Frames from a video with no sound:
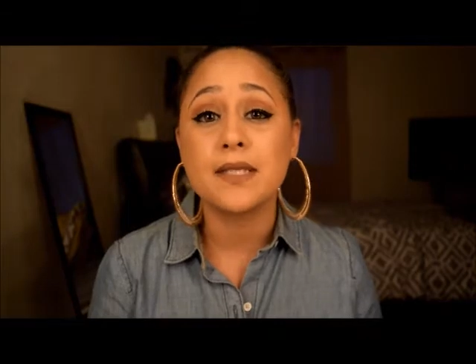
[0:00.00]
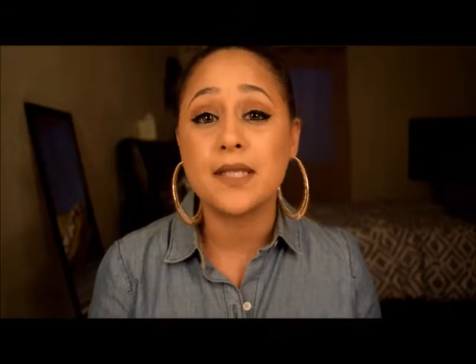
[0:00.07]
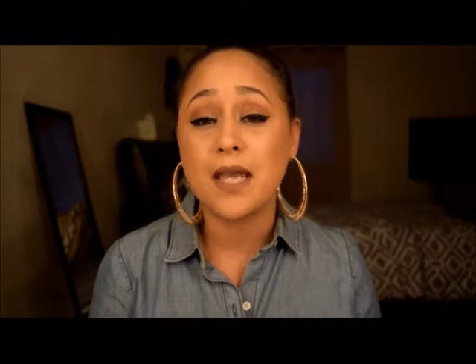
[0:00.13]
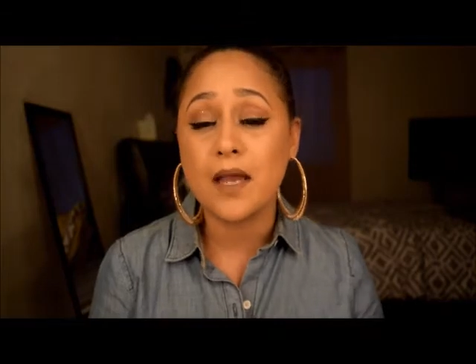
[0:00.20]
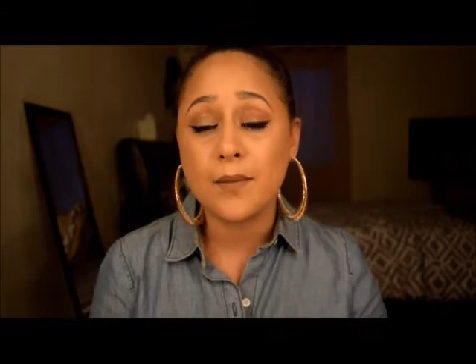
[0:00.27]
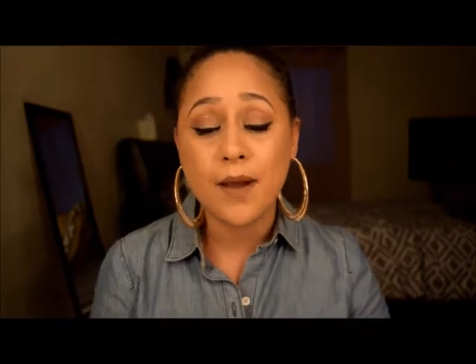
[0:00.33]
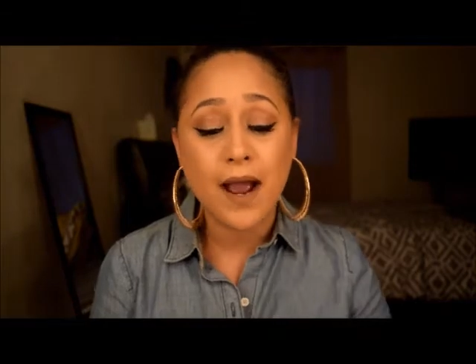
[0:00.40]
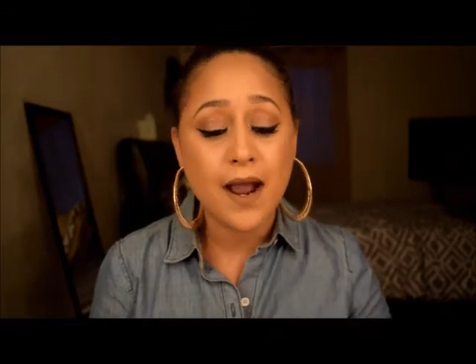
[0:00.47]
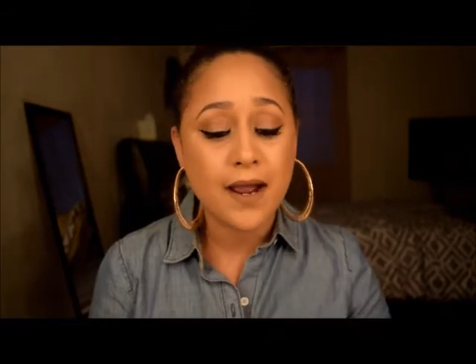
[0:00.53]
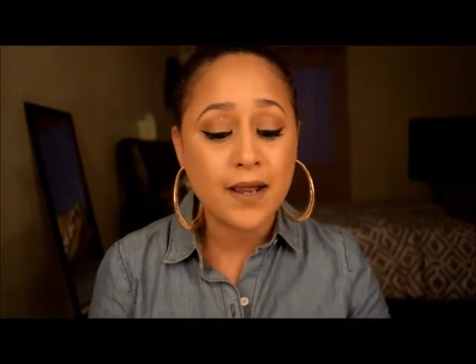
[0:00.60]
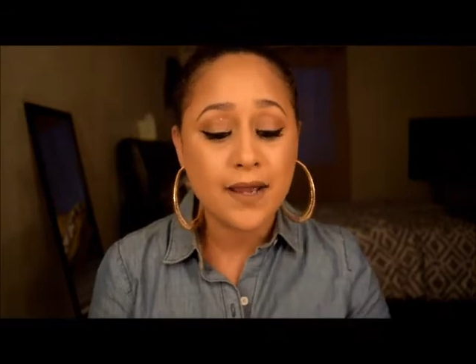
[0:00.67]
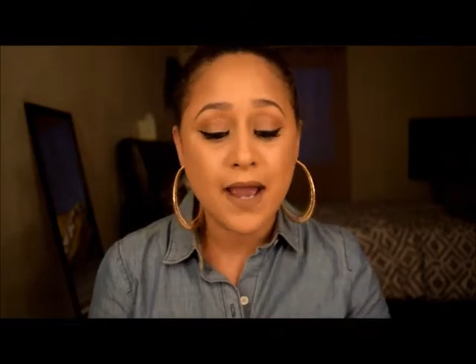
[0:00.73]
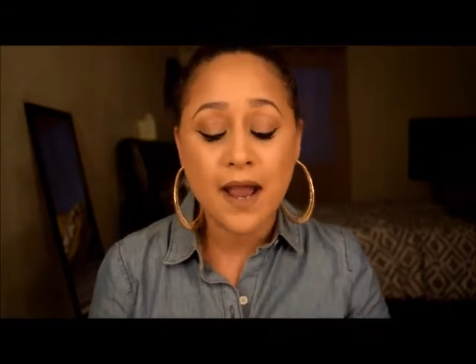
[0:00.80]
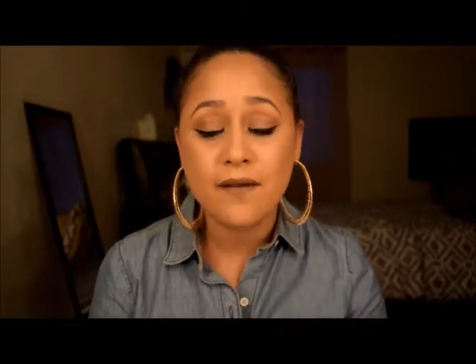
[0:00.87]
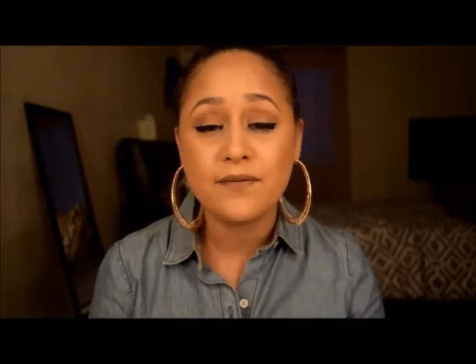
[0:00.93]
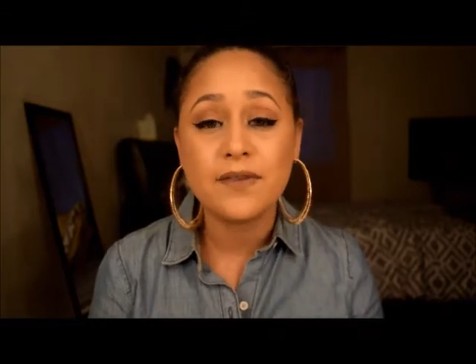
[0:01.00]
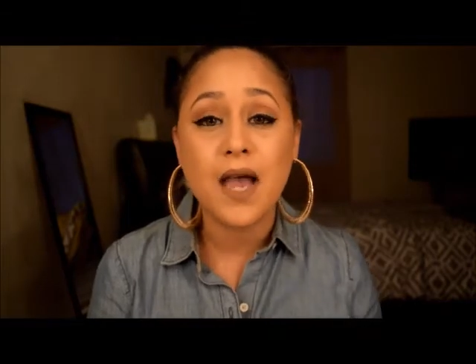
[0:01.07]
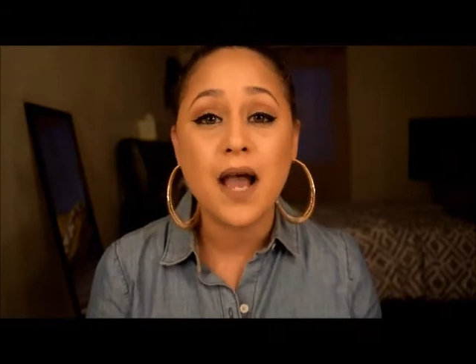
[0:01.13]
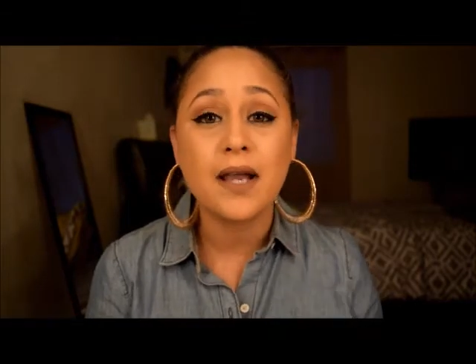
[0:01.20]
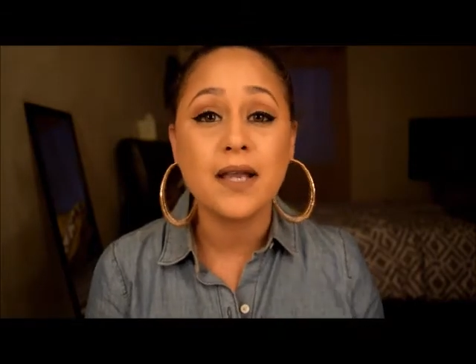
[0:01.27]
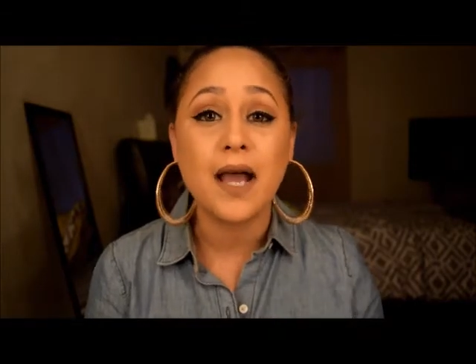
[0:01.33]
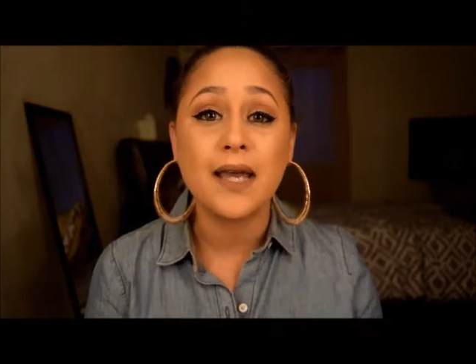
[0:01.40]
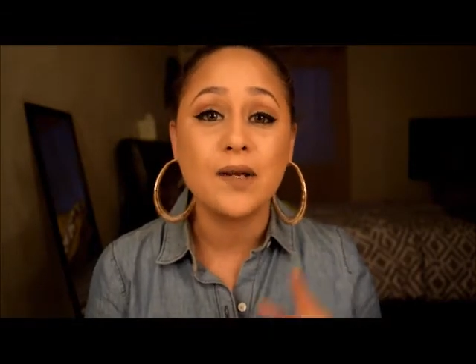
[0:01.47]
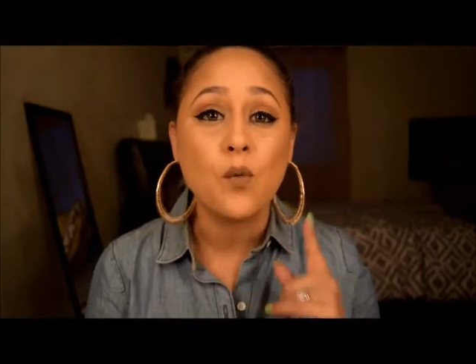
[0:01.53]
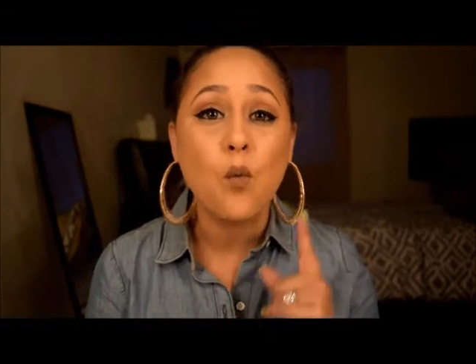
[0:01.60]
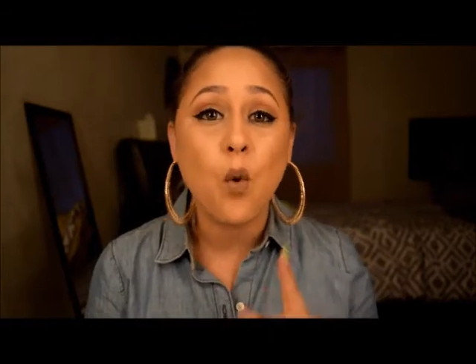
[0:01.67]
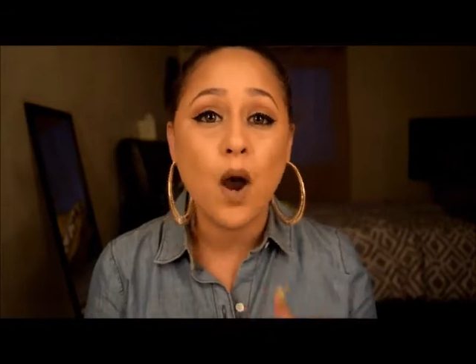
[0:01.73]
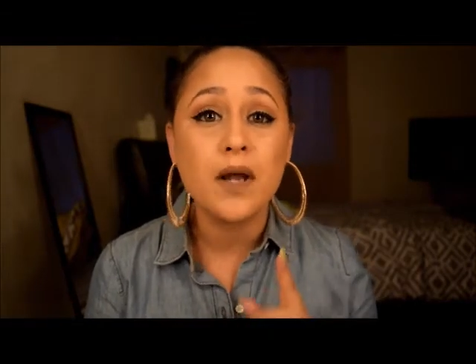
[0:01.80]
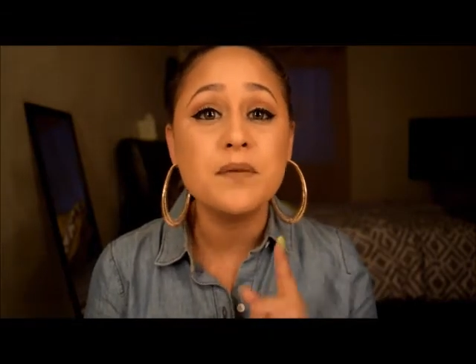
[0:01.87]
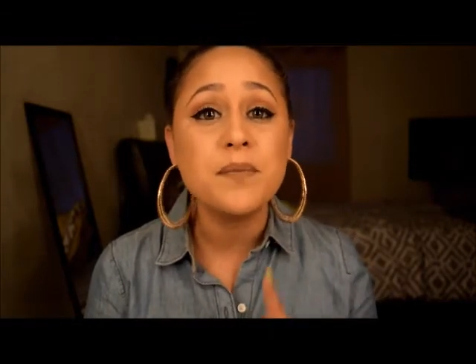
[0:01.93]
to them, I have not gotten
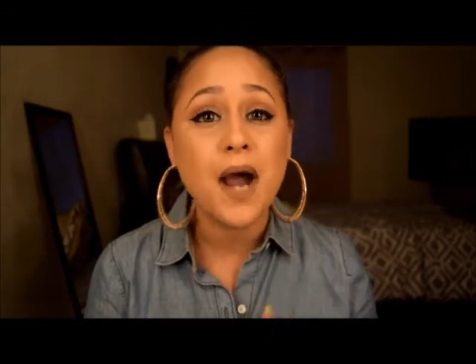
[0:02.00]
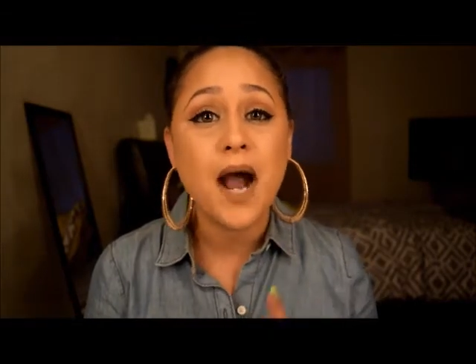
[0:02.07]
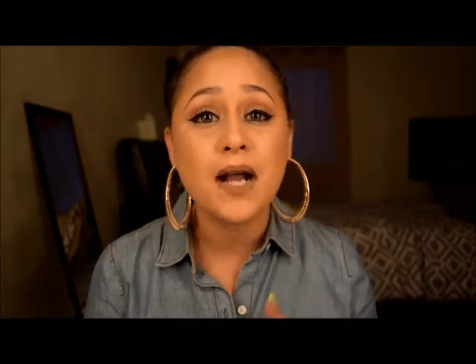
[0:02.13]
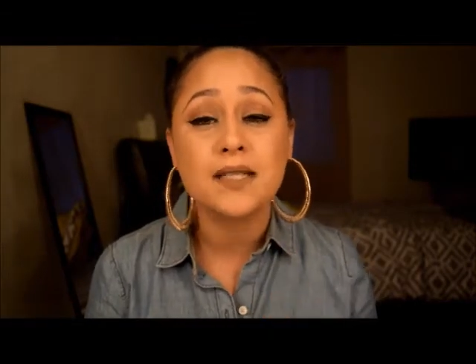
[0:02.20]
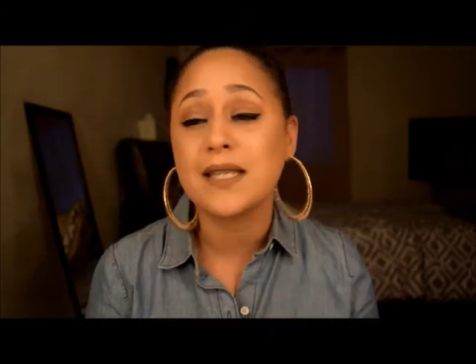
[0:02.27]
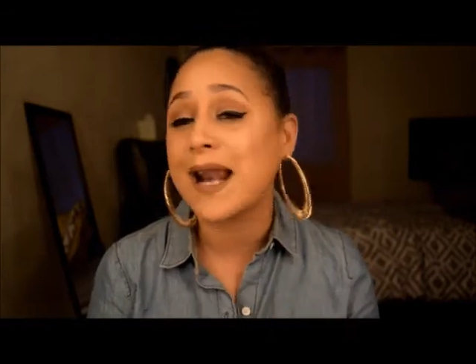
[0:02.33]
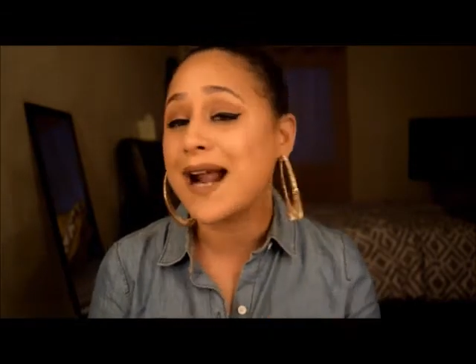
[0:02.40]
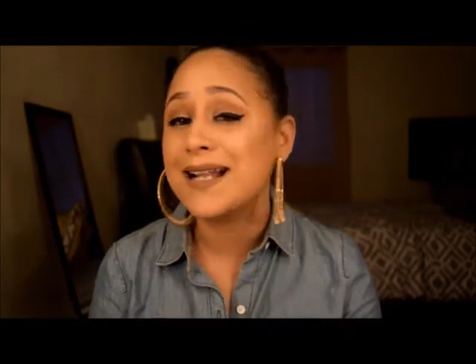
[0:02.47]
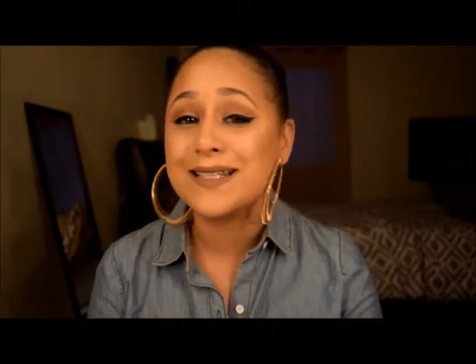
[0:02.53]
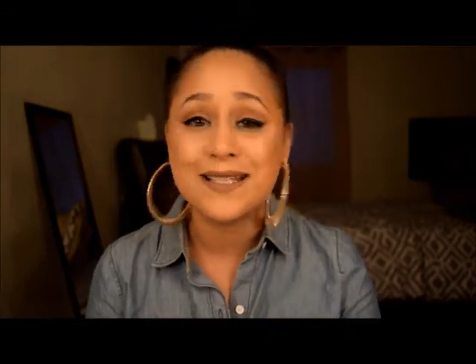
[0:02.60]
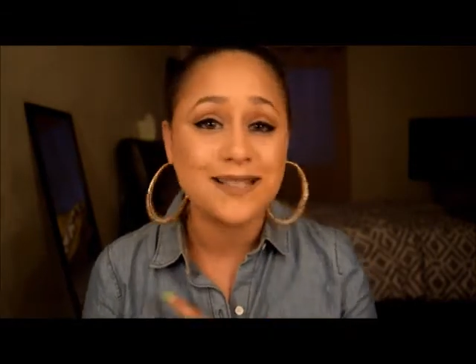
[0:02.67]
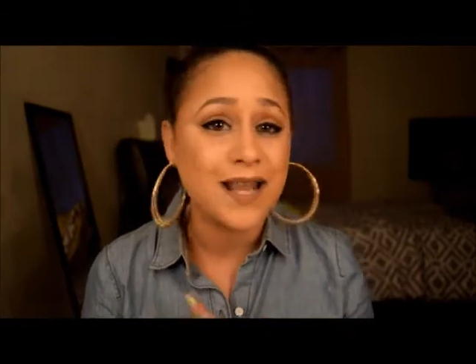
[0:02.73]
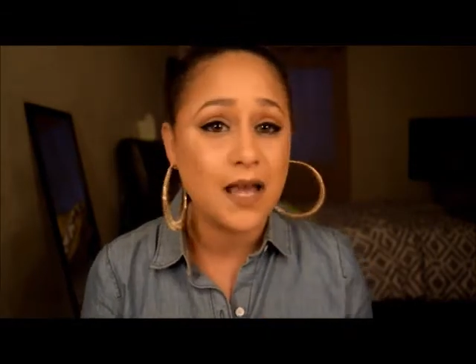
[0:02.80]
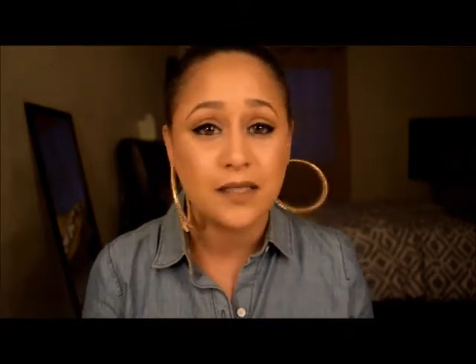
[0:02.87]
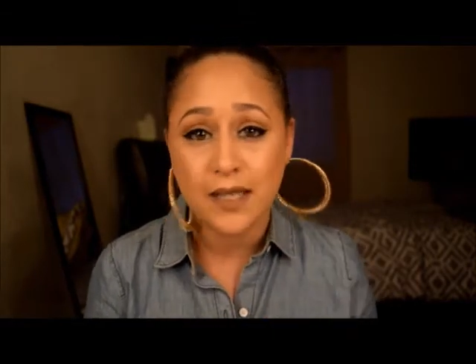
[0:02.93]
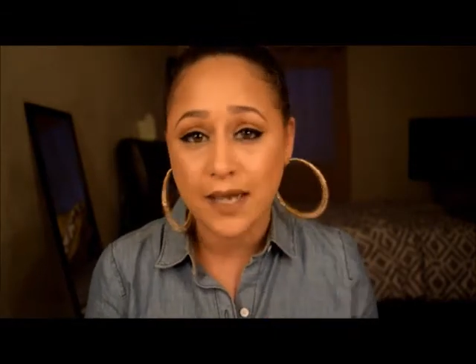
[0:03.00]
one box that I did not